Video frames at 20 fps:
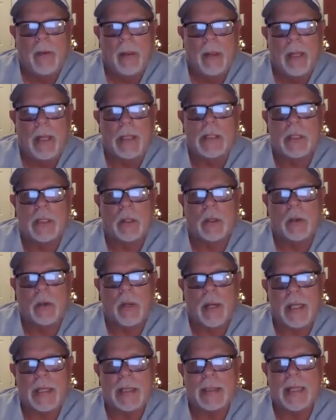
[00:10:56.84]
It's a
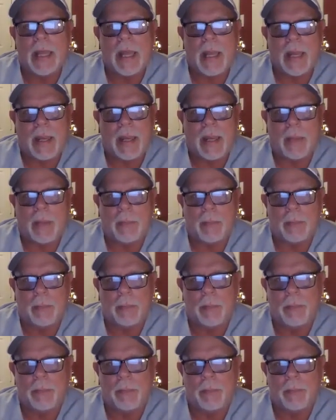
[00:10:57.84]
great time.
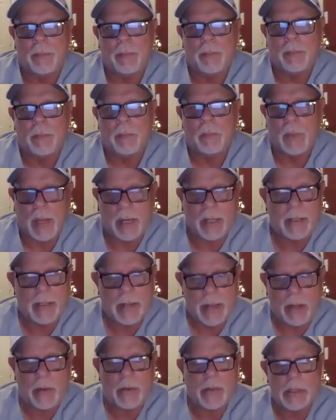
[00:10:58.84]
Right
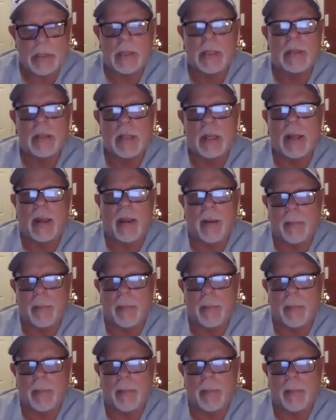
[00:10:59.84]
now is the time